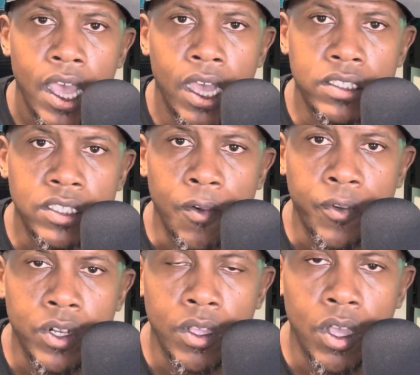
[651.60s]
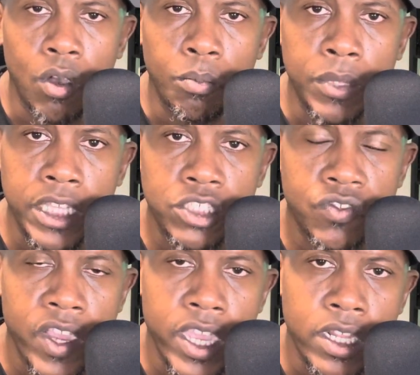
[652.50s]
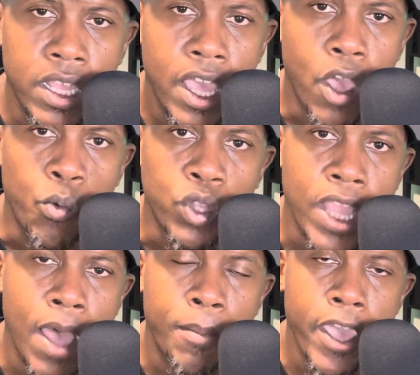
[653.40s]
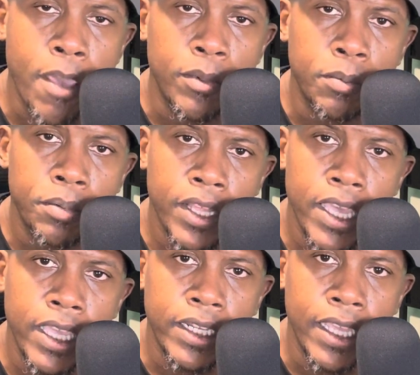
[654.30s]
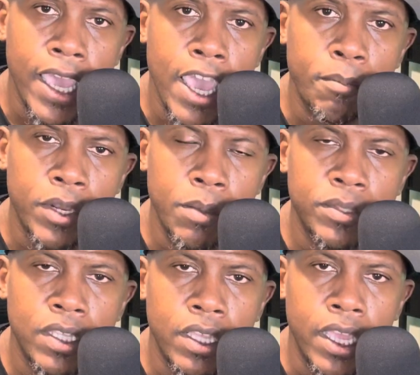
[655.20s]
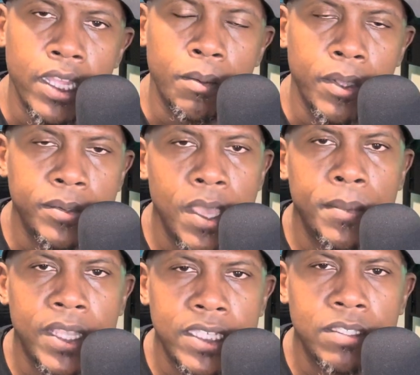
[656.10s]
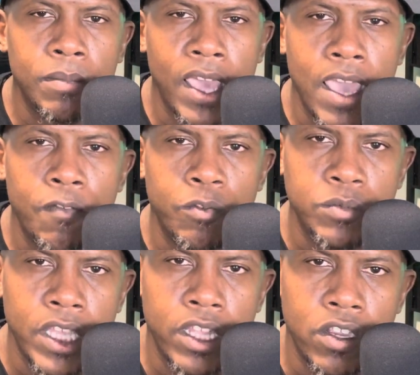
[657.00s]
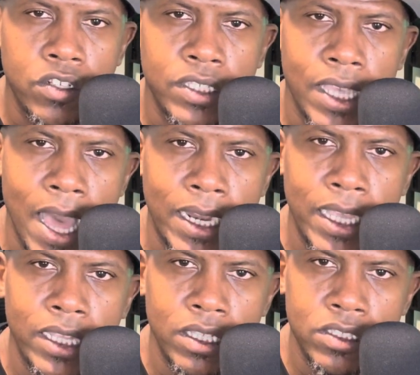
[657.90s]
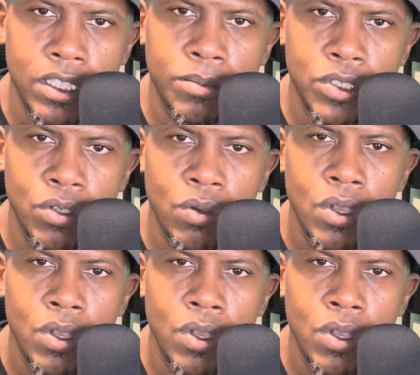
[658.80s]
suffered an oblique strain and will not be able to play in the game. But he was able to get some game from Jalen Hurts, a guy that he looks up to,